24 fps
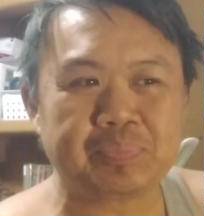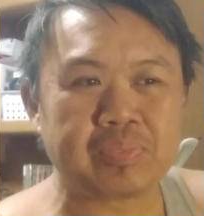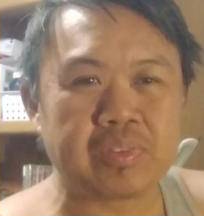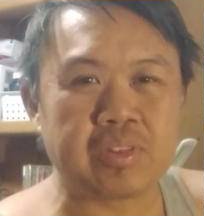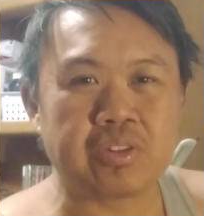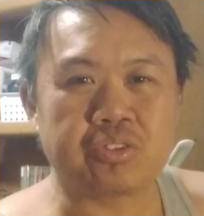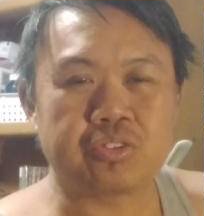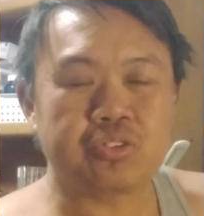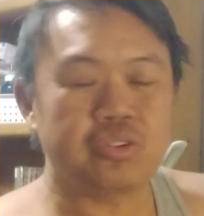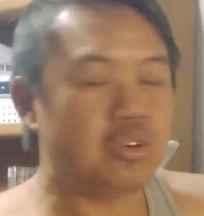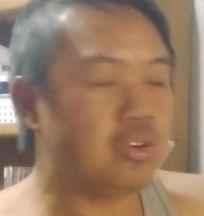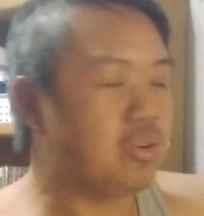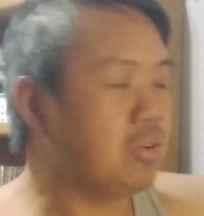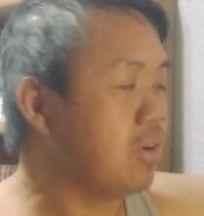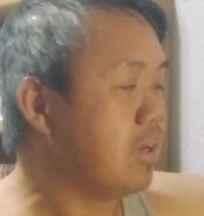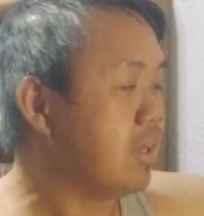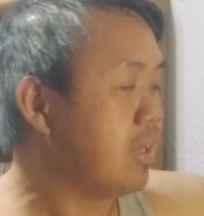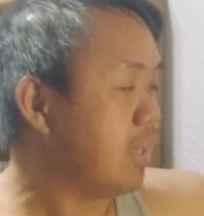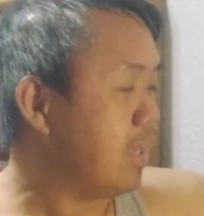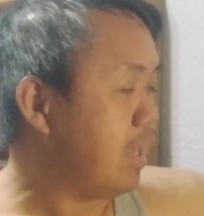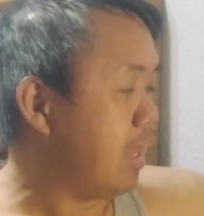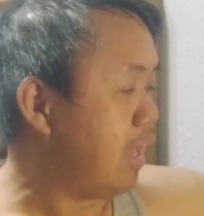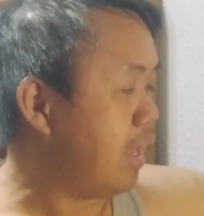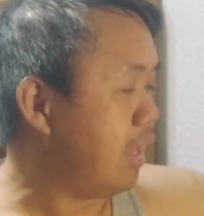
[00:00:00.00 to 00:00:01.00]
So
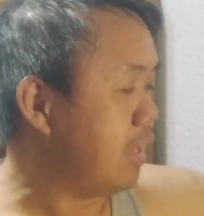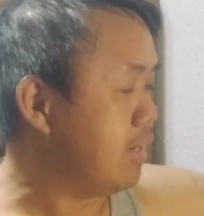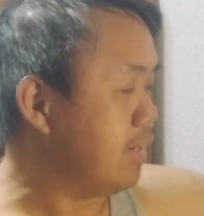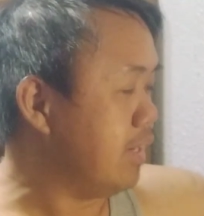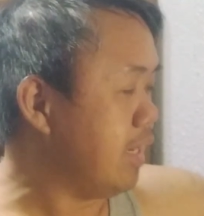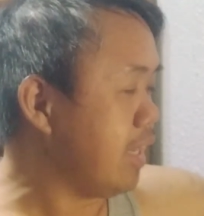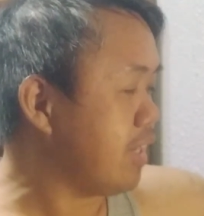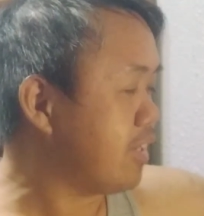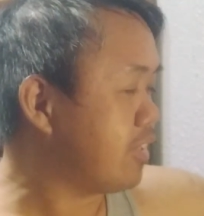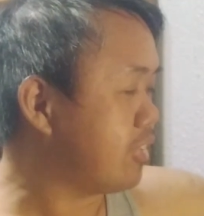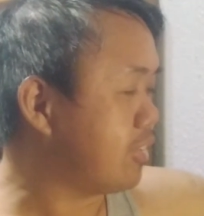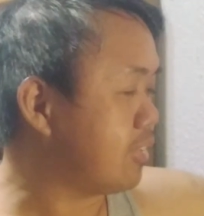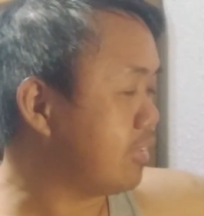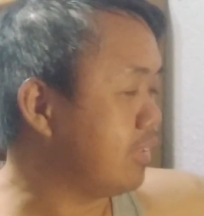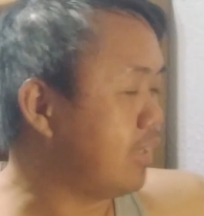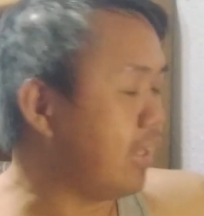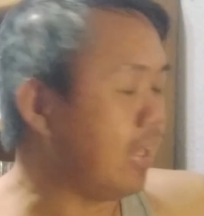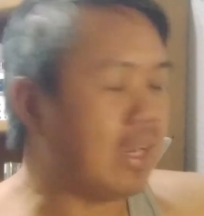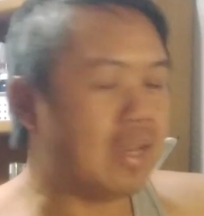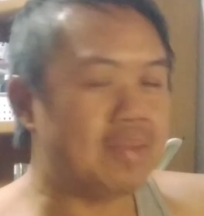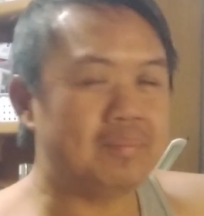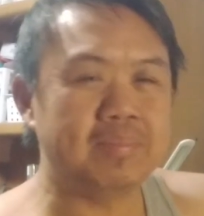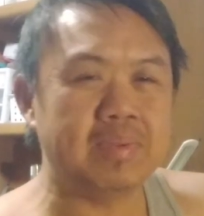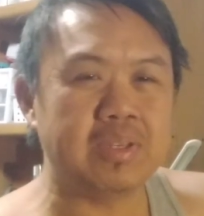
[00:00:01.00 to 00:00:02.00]
next
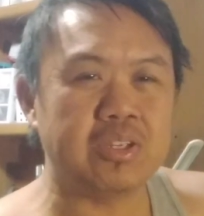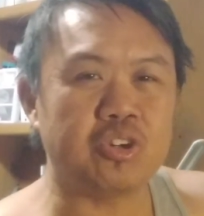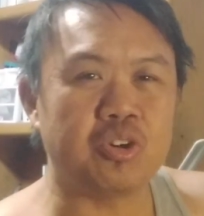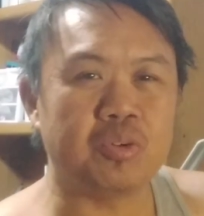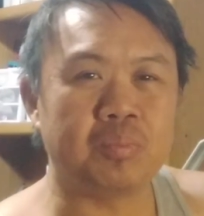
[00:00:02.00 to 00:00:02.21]
gonna be